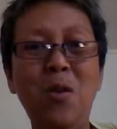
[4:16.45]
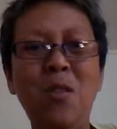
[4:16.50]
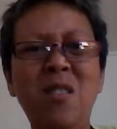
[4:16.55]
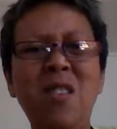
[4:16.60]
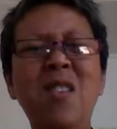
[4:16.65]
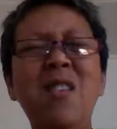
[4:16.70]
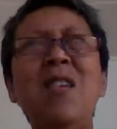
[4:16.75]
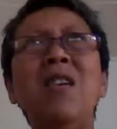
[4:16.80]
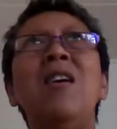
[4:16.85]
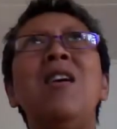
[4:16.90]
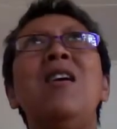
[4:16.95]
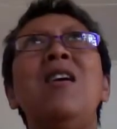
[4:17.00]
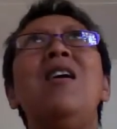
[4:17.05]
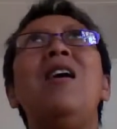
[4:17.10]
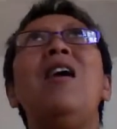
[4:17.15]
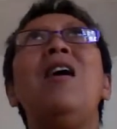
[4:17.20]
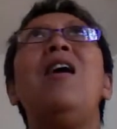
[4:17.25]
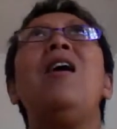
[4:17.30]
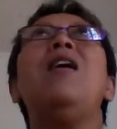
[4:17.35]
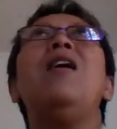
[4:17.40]

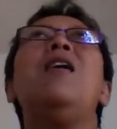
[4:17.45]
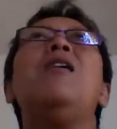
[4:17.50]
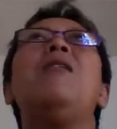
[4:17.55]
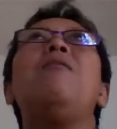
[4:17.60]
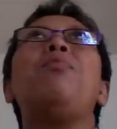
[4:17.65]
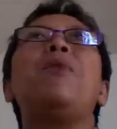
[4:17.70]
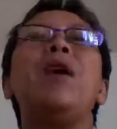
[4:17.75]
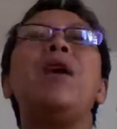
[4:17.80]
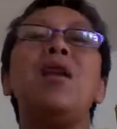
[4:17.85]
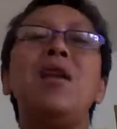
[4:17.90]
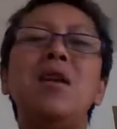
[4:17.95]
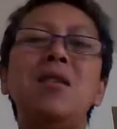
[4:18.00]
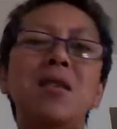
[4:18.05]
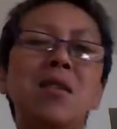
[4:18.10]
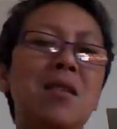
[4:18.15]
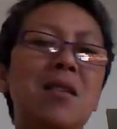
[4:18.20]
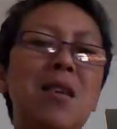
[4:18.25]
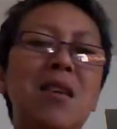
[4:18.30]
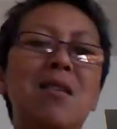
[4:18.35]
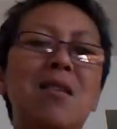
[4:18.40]
And
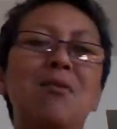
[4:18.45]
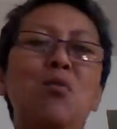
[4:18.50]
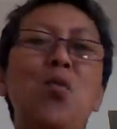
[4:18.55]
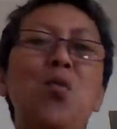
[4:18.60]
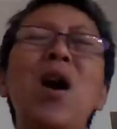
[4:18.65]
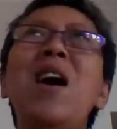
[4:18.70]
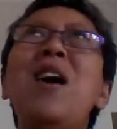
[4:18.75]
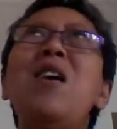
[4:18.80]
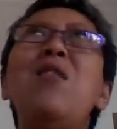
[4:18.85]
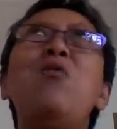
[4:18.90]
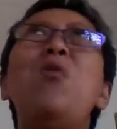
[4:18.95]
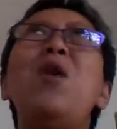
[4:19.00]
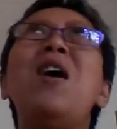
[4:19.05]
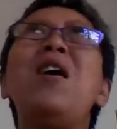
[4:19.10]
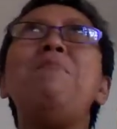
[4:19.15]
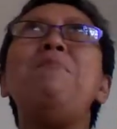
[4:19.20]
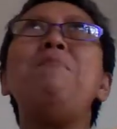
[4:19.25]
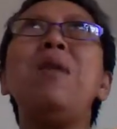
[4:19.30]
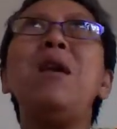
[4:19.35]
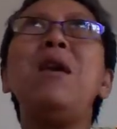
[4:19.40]
I just said,
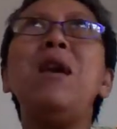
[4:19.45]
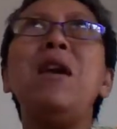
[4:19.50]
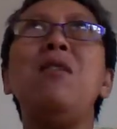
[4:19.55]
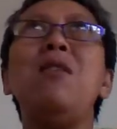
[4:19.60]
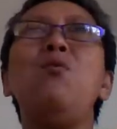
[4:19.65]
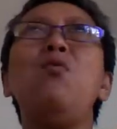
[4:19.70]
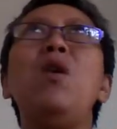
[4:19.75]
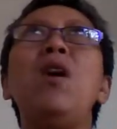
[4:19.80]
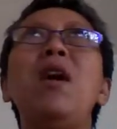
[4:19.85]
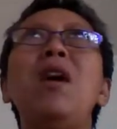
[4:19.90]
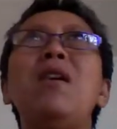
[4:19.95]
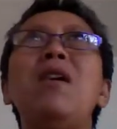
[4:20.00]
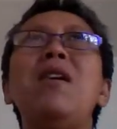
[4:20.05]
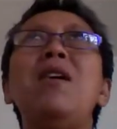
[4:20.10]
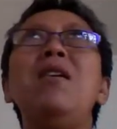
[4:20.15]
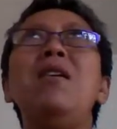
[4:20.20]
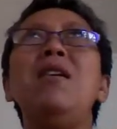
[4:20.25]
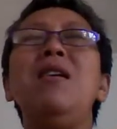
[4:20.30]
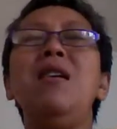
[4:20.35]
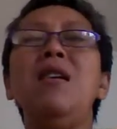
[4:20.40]
why me?
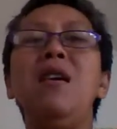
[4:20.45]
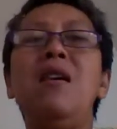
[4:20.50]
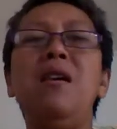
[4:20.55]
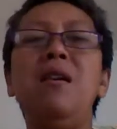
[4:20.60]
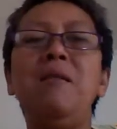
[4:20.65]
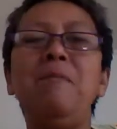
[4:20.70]
Why?